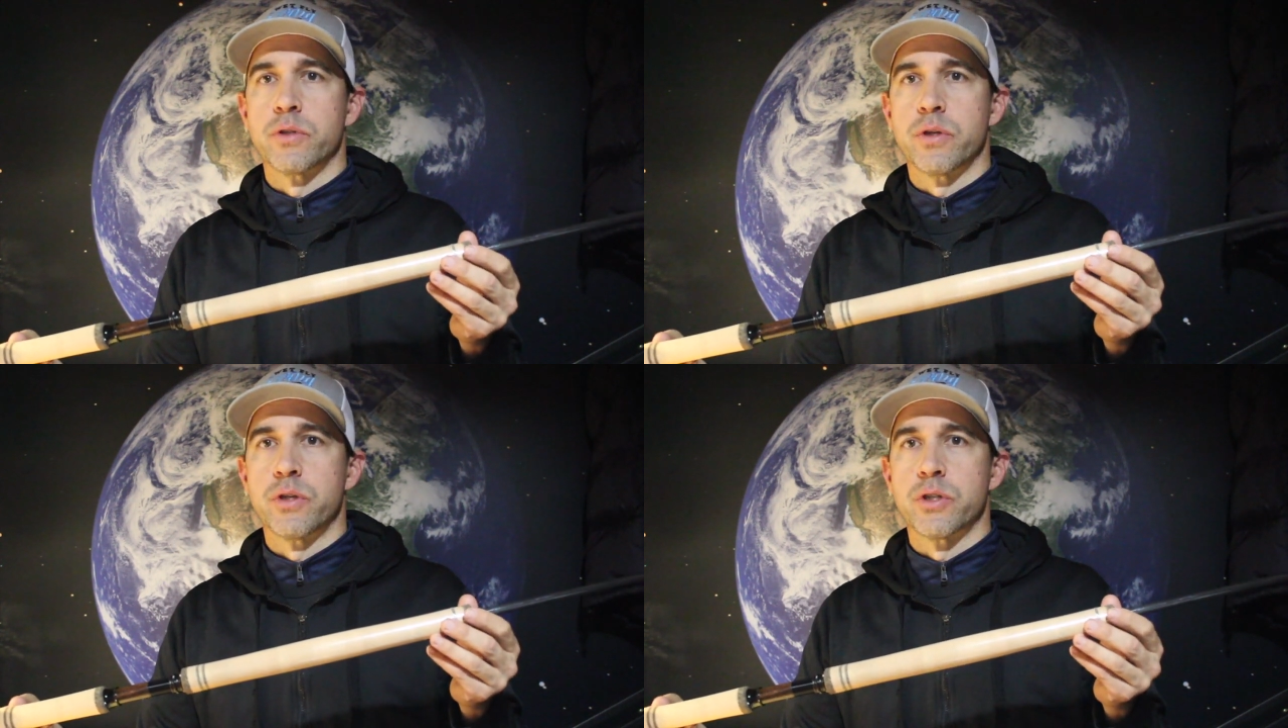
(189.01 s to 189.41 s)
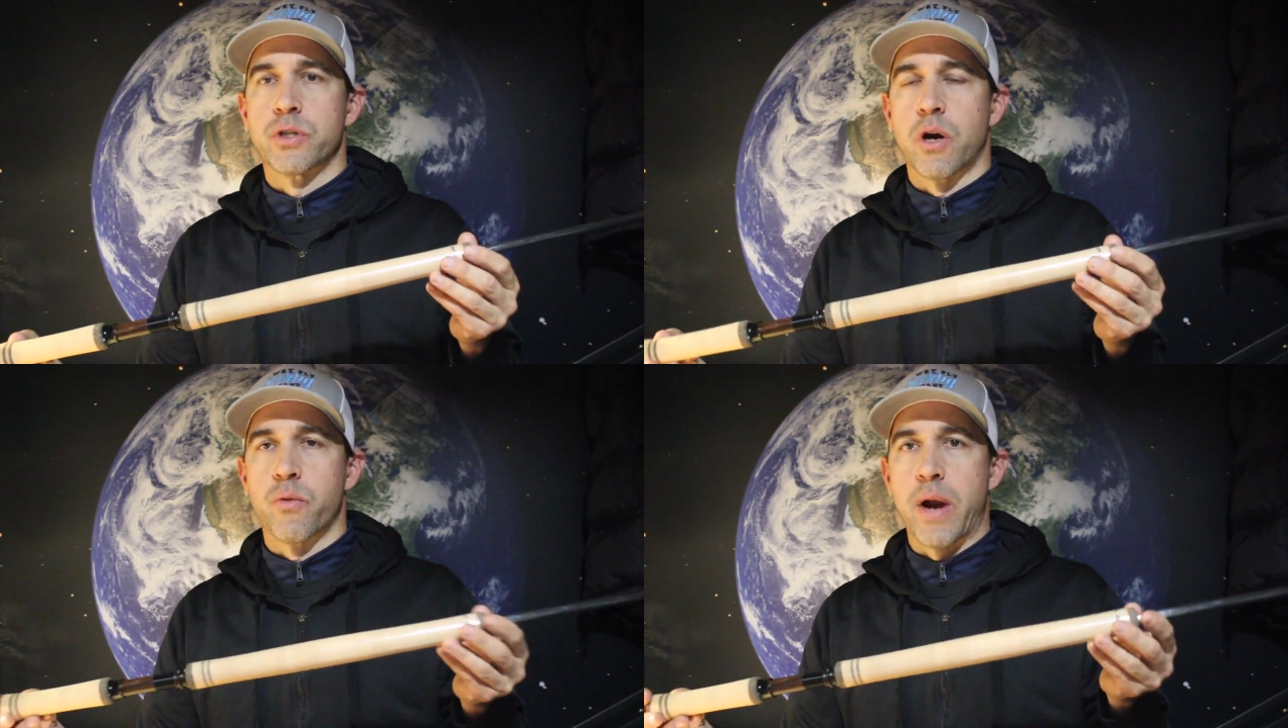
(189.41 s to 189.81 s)
So you can just
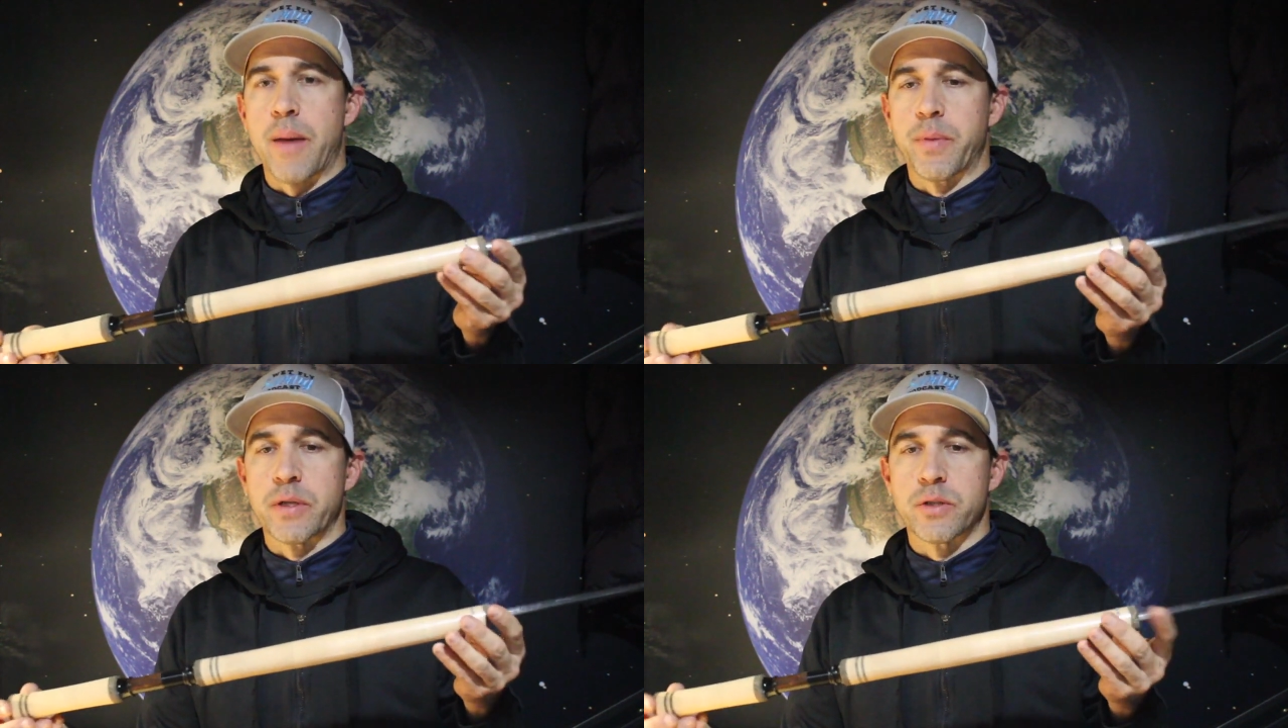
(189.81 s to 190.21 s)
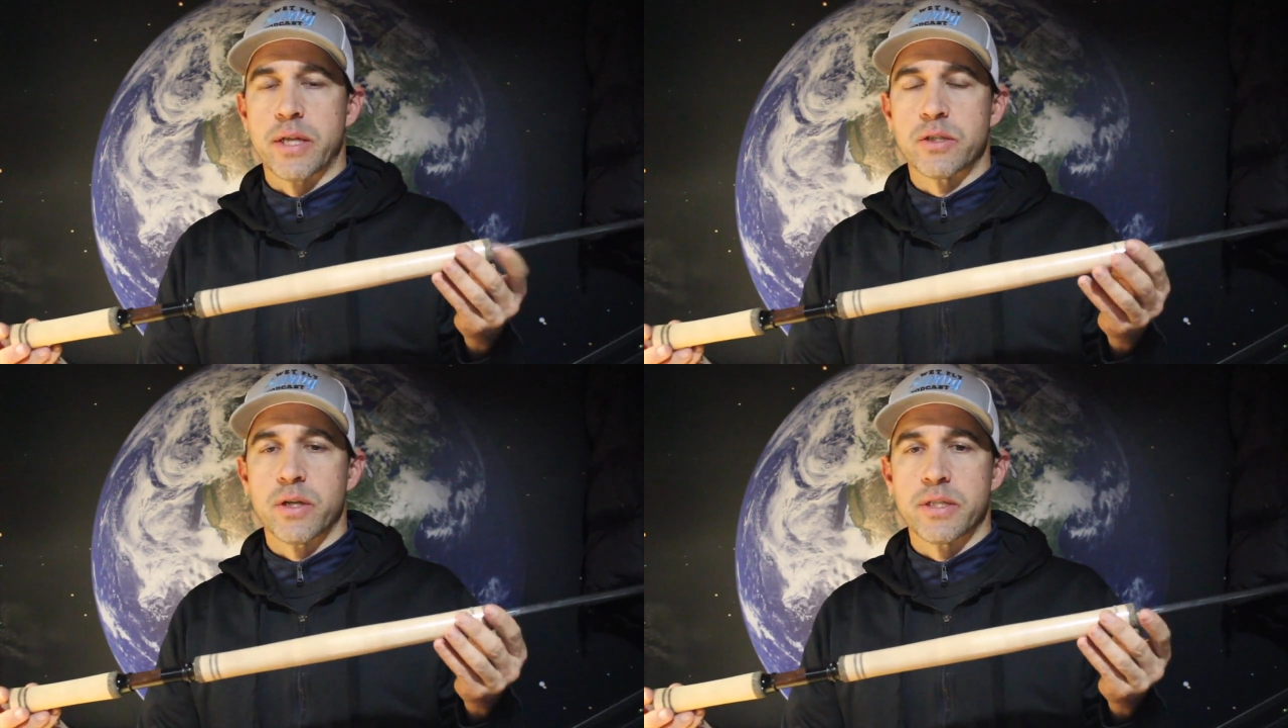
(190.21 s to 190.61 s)
start wrapping. So
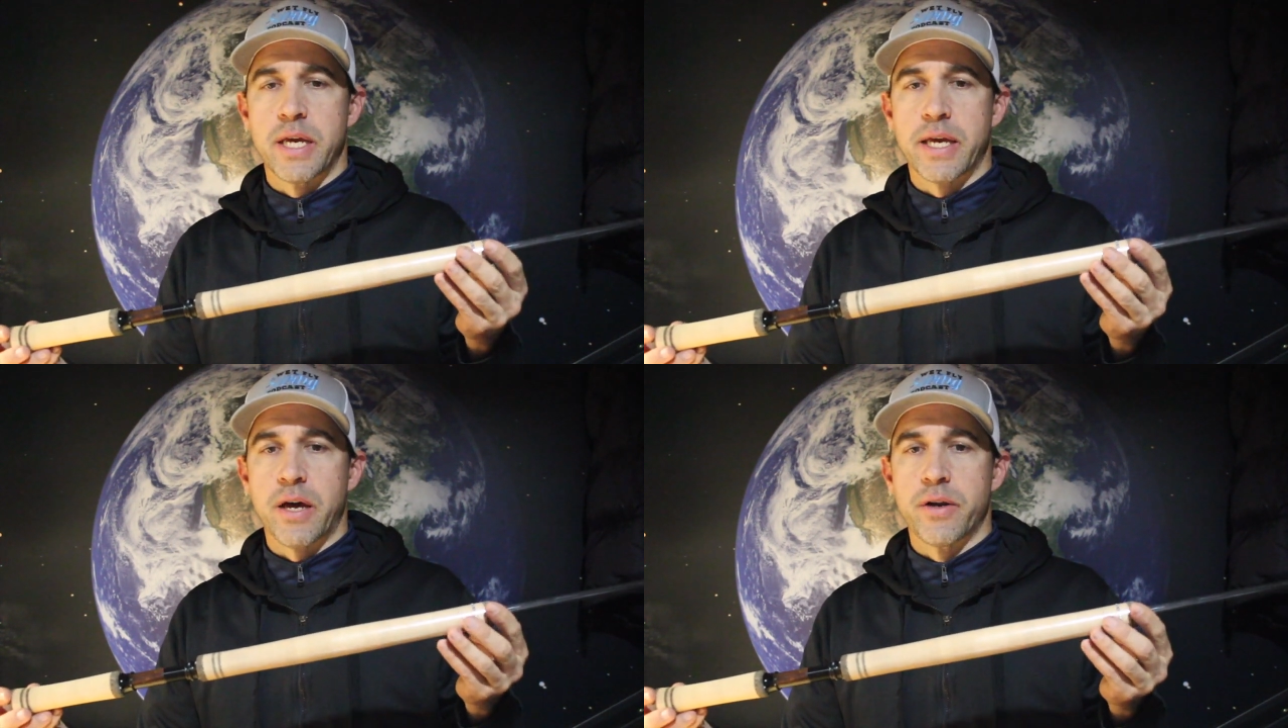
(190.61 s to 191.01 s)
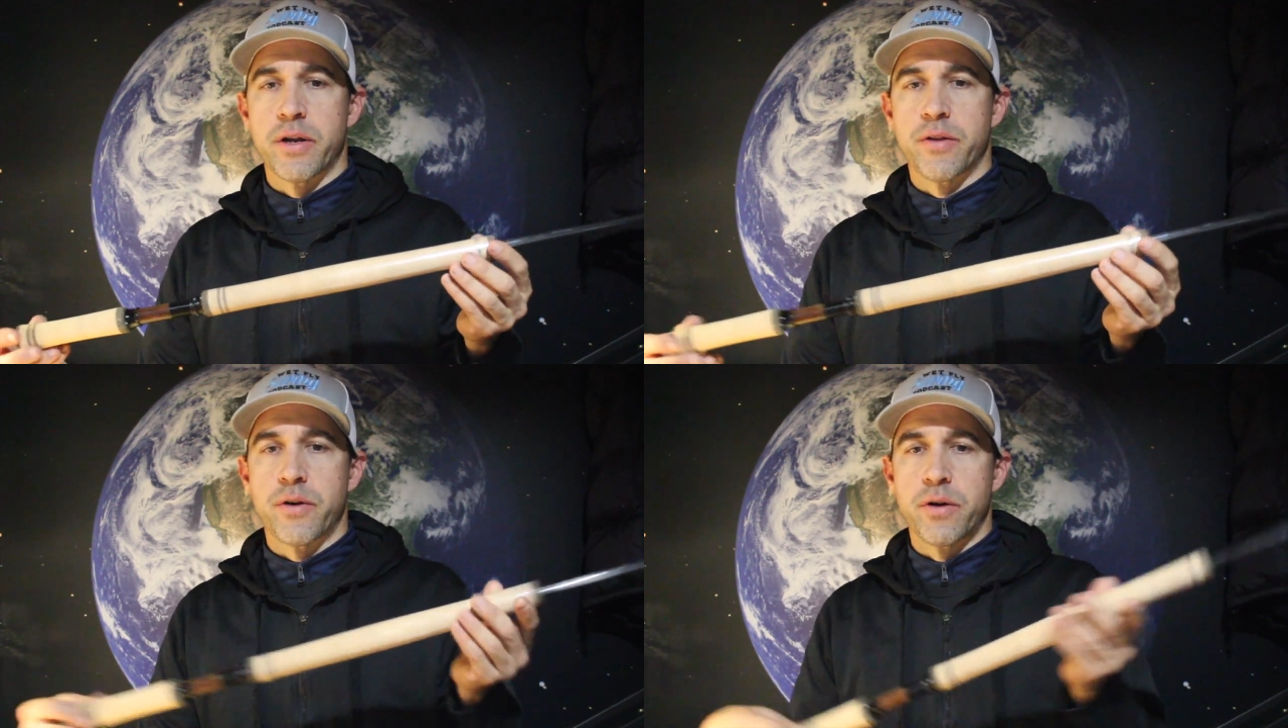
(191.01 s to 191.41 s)
that's going to take out
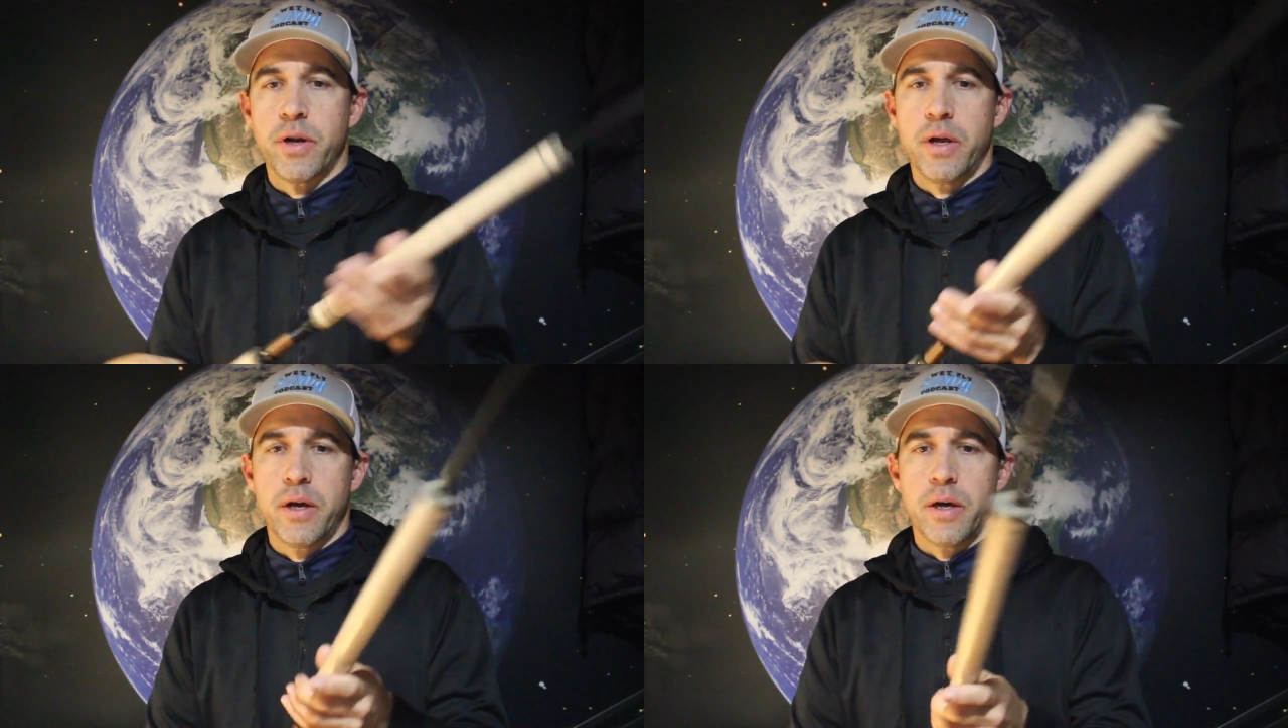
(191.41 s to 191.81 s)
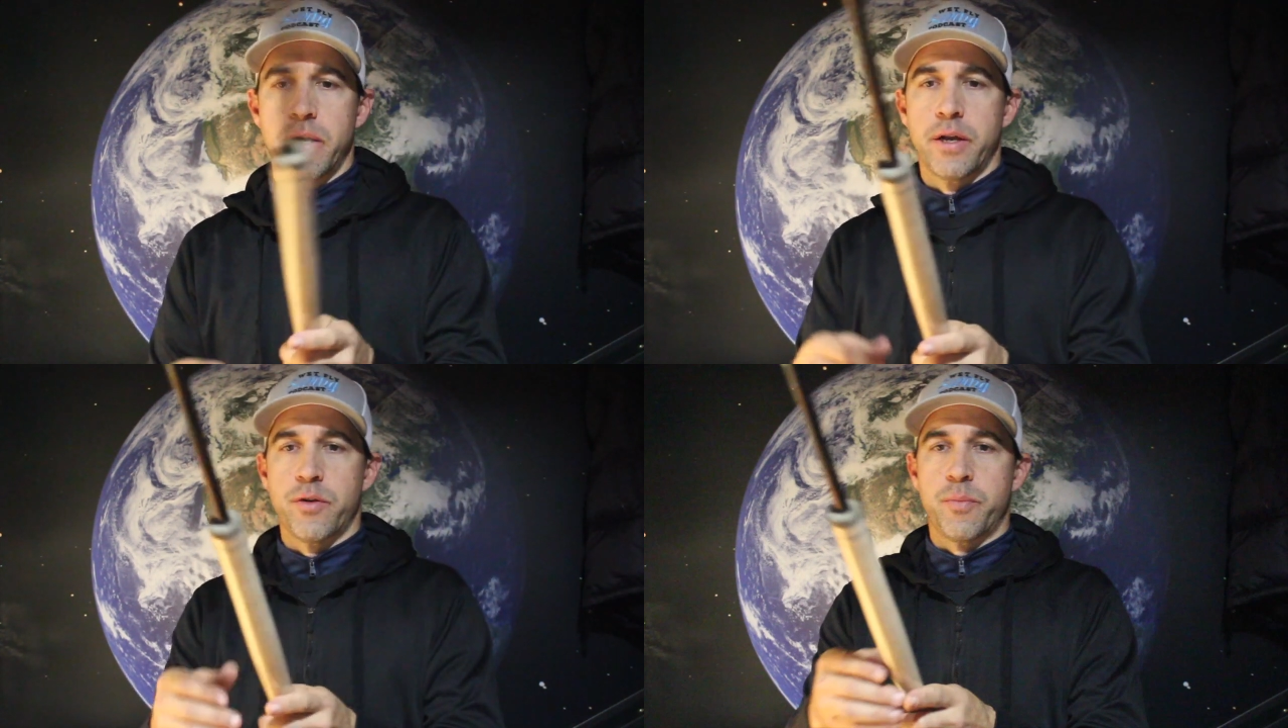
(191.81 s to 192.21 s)

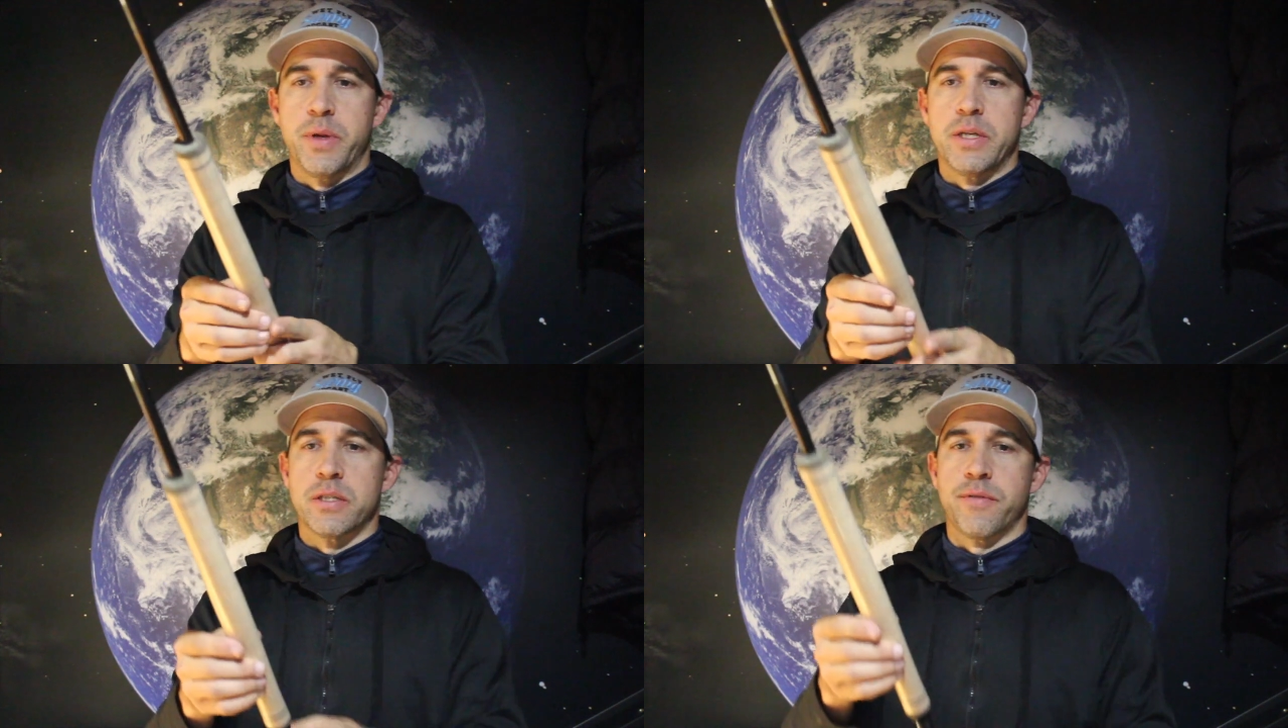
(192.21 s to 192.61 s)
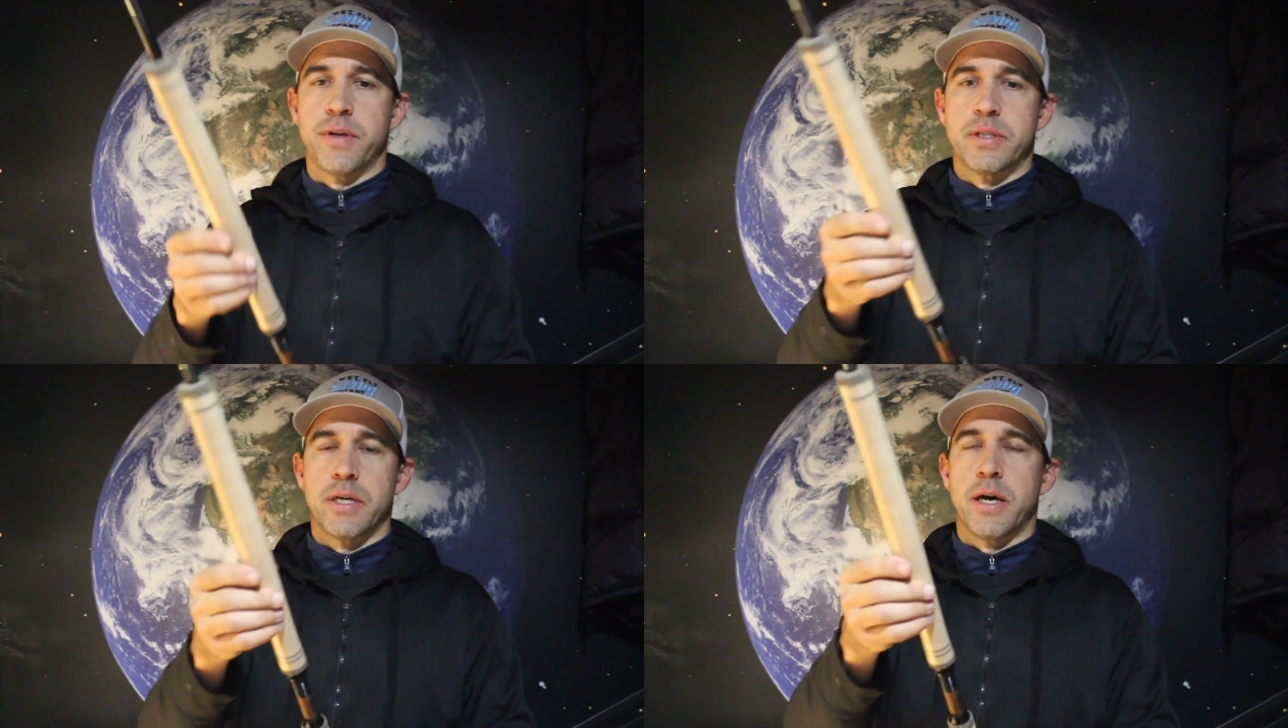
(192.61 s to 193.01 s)
another piece of
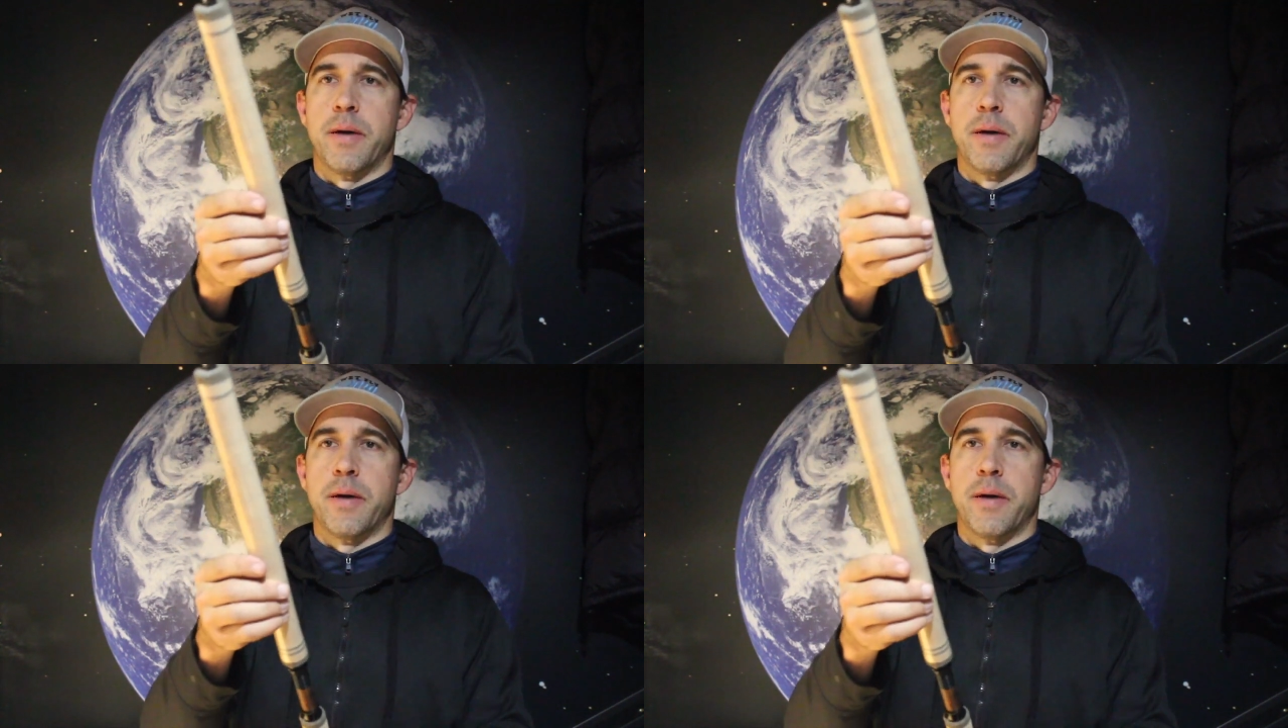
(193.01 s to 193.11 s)
it.